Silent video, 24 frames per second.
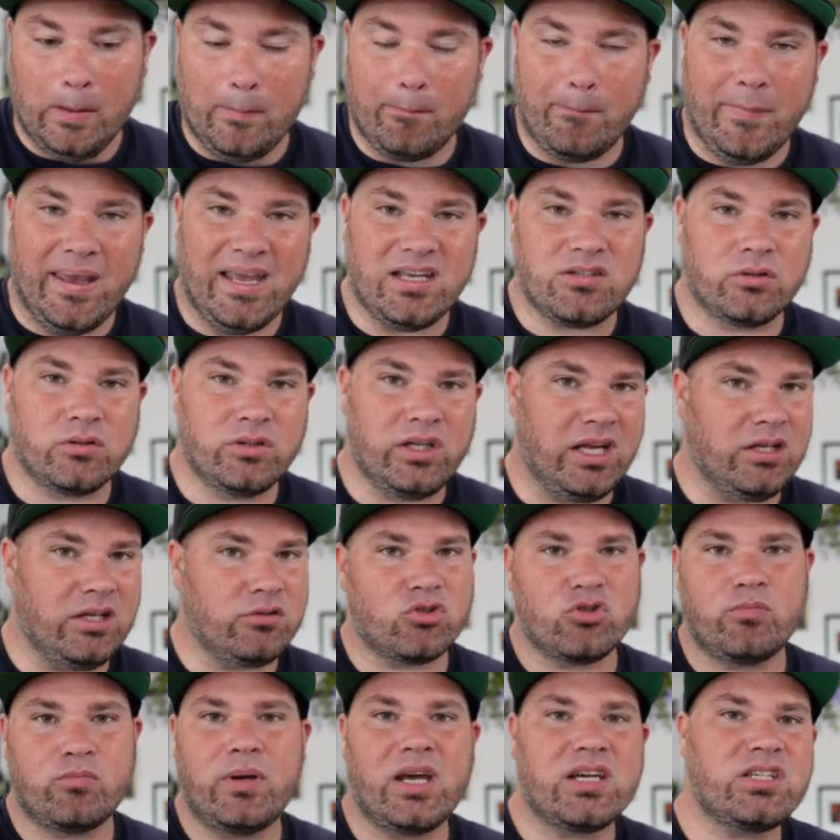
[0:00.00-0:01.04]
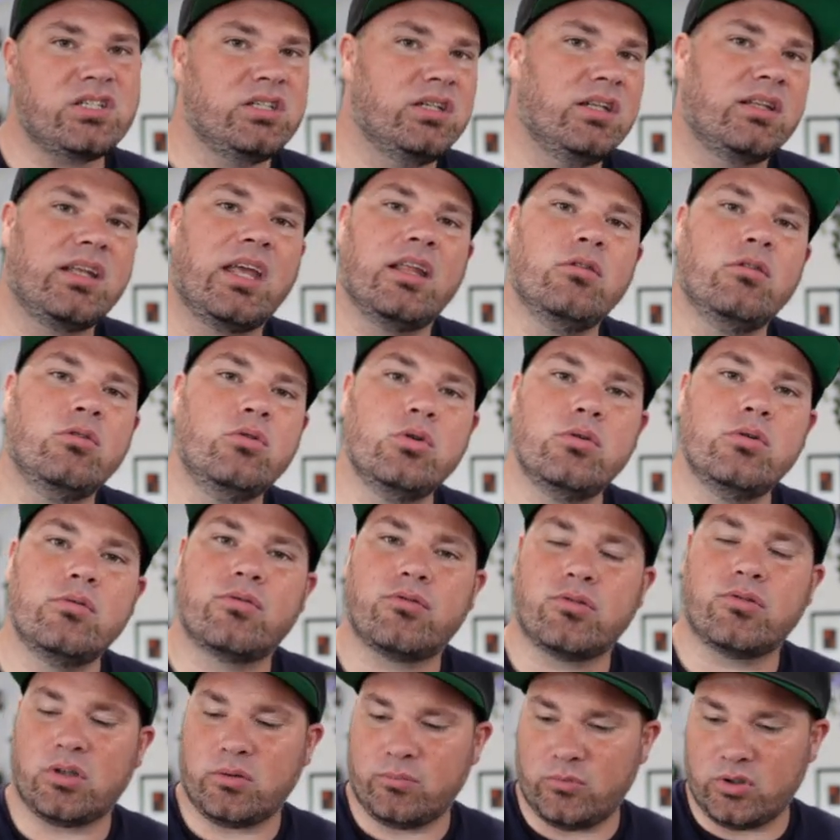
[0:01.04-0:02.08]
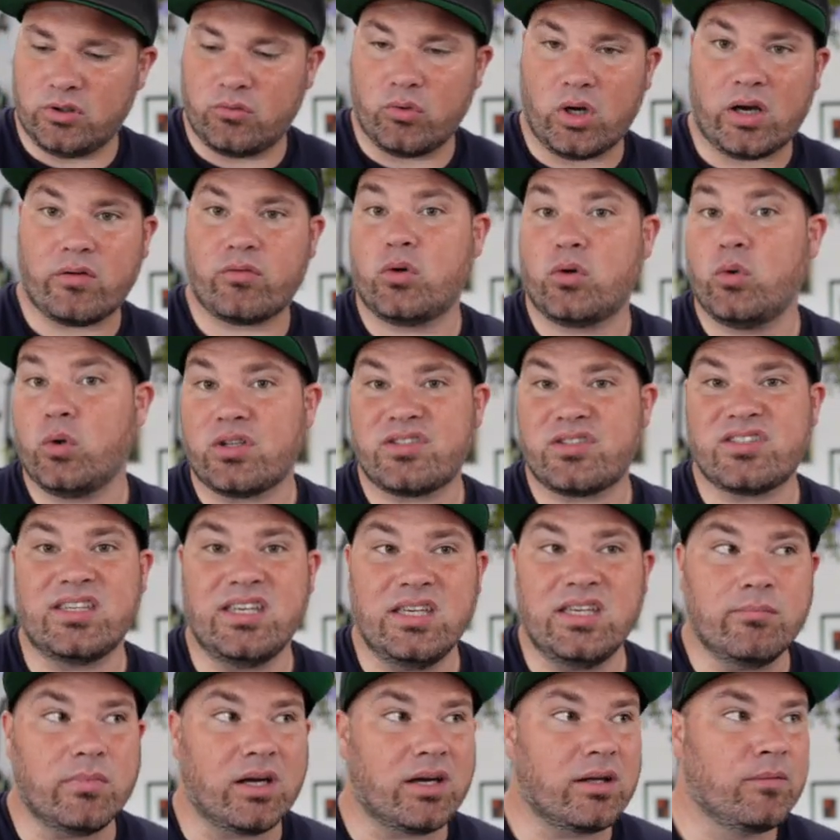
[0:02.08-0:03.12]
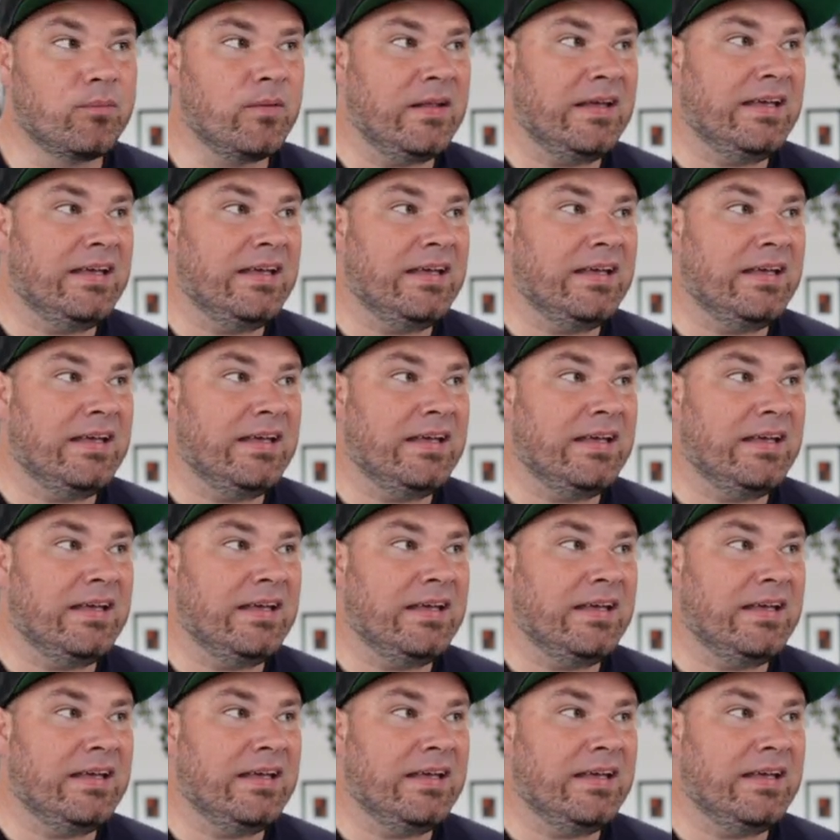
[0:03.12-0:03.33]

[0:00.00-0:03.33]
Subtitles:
based on the introspection it can do from the GraphQL schema.